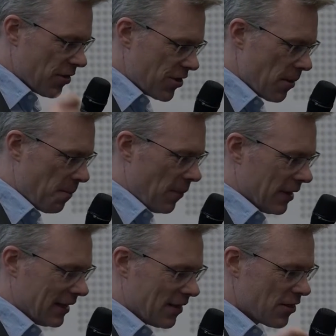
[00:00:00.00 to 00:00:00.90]

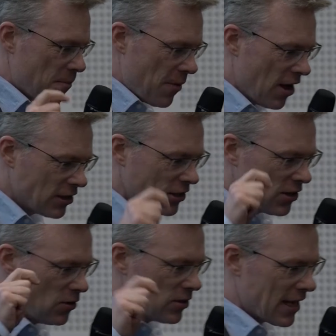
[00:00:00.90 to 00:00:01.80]
the
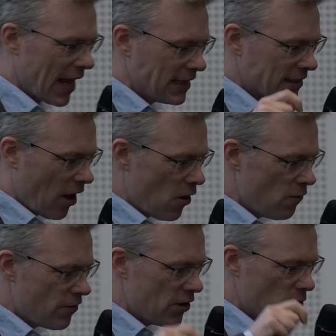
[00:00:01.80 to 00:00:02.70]
person who takes
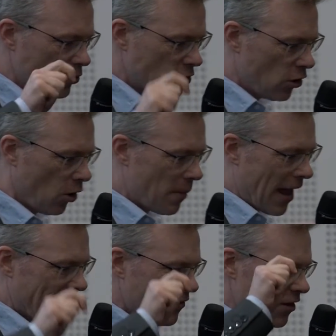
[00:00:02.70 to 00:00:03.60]
over your job
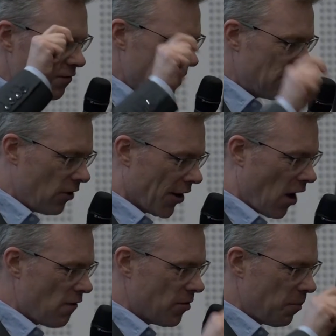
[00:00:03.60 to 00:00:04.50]
after you've been run
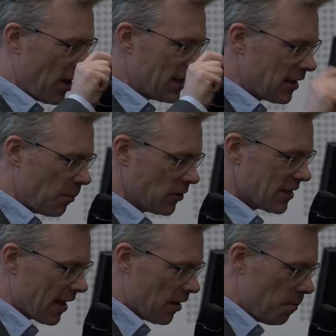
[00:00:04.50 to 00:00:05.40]
over by a
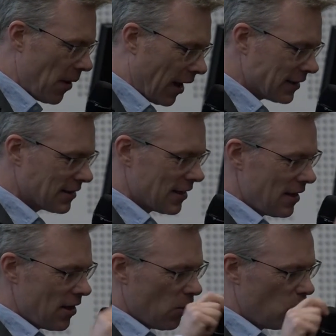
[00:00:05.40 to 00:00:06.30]
double-decker bus
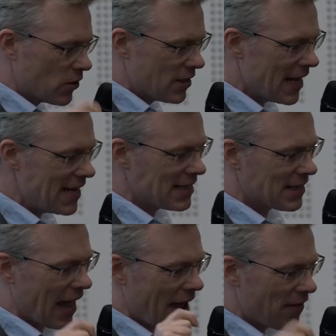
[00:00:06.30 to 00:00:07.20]
would need
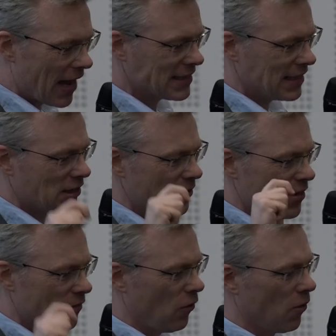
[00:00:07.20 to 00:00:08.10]
to have access to
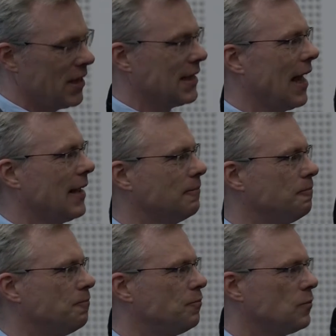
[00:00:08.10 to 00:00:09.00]
it the following day.
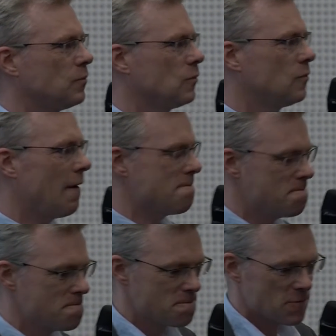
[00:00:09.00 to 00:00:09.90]
Right?
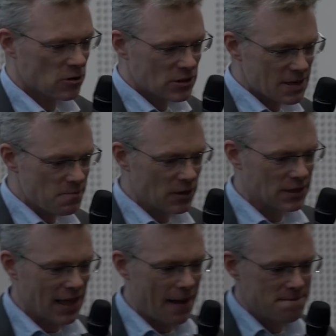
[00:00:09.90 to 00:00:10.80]
Just simple
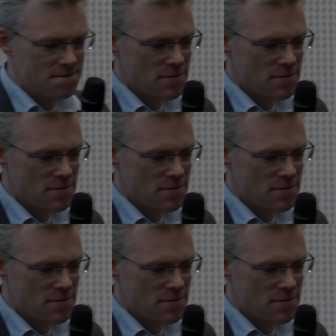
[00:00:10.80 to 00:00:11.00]
as that.